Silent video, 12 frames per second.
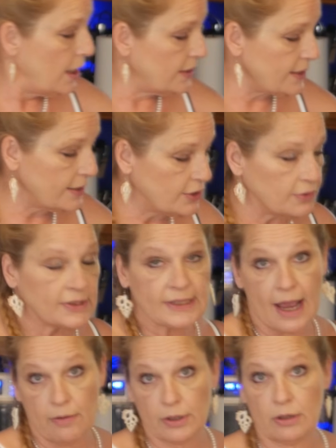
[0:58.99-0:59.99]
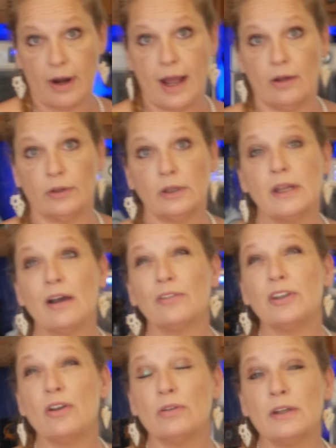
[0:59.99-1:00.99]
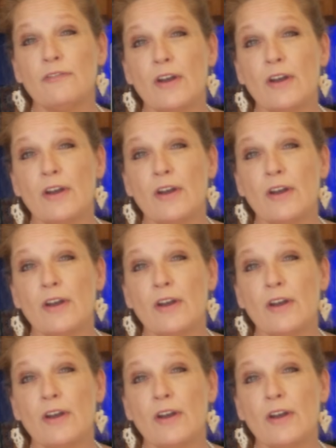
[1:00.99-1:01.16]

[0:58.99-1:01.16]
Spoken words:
is I do sauerkraut. Now, the only